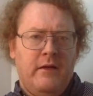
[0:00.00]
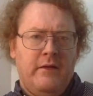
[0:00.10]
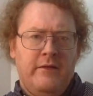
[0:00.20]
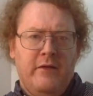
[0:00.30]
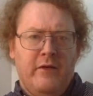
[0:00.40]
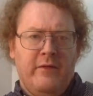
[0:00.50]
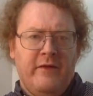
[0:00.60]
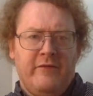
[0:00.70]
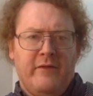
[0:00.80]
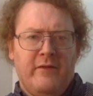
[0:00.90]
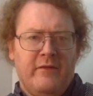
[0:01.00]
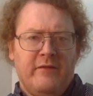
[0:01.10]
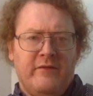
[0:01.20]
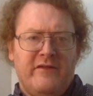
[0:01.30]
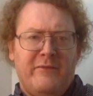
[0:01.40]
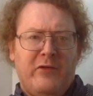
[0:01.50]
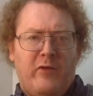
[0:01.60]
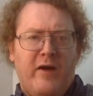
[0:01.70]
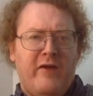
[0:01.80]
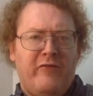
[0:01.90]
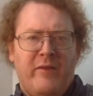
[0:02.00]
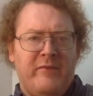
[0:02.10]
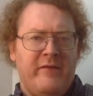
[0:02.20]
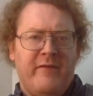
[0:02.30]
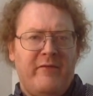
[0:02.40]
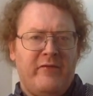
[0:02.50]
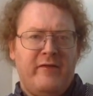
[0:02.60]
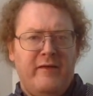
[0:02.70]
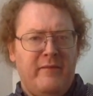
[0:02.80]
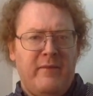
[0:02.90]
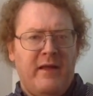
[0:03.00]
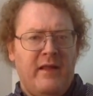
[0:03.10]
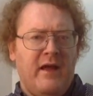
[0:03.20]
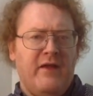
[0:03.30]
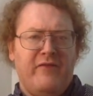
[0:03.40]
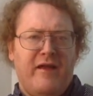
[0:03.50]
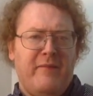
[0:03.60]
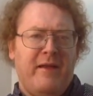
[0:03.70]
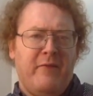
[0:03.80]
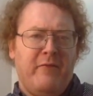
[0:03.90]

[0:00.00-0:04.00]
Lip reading: you know, these are some of the greatest films I've ever seen in my life, and I'm not